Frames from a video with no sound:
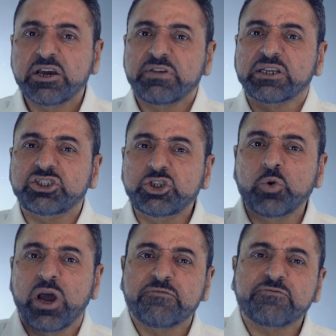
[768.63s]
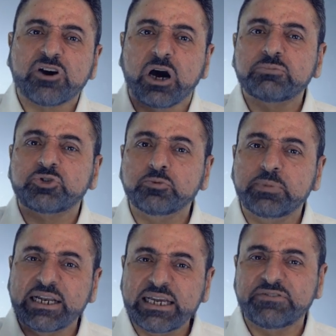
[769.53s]
that you have come
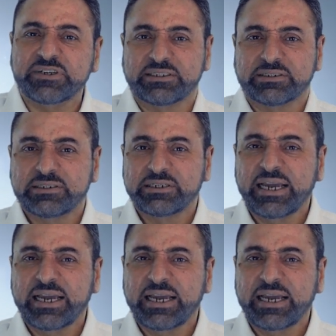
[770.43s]
to believe it